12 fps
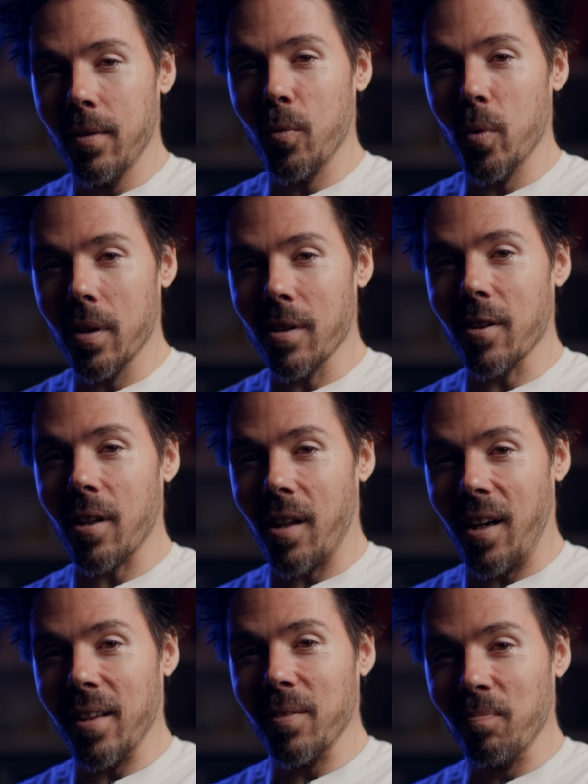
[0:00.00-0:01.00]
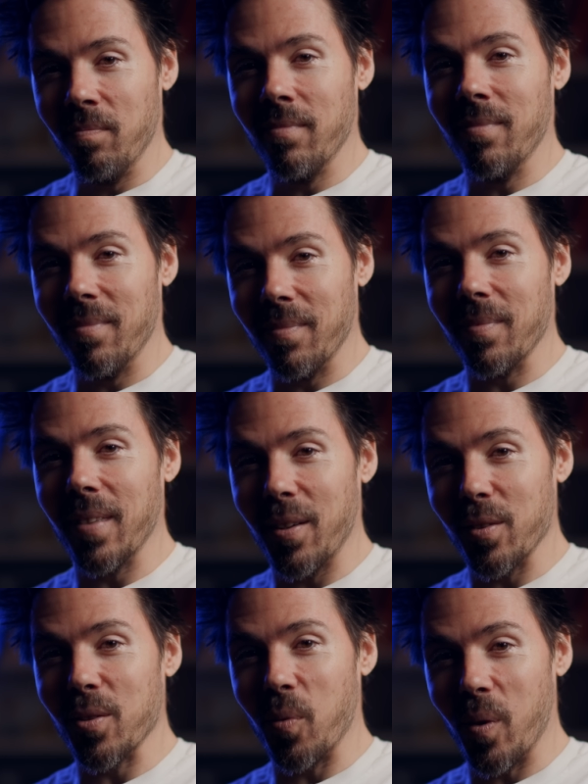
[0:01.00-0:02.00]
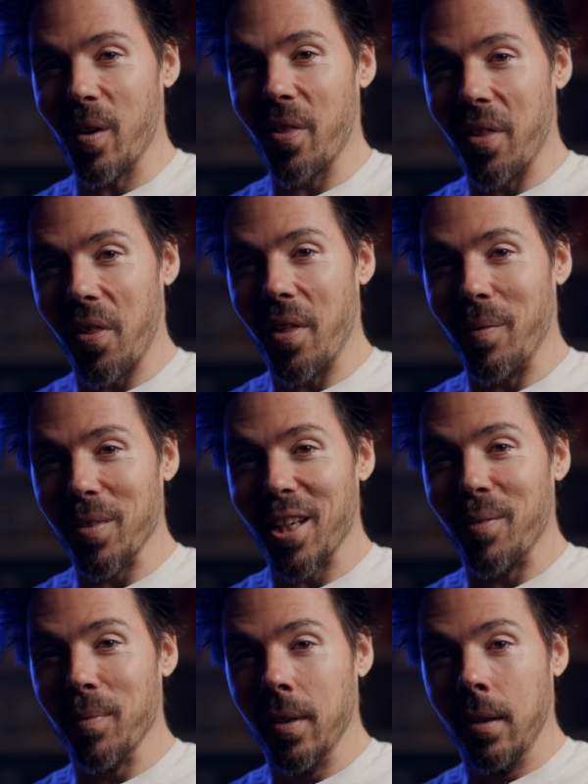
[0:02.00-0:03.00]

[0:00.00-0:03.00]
We learned a lot. That was worth the thumbs up.